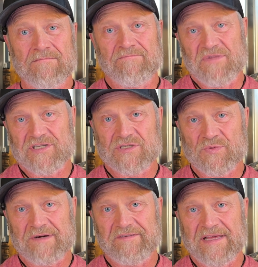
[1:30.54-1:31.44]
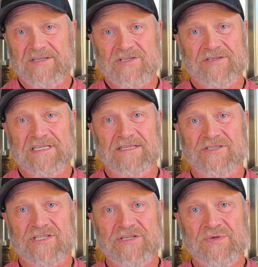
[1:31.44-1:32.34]
This is where everything starts getting
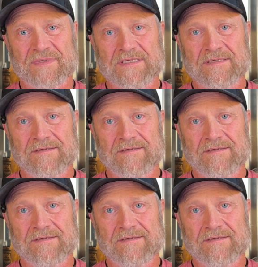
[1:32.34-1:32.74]
stupid.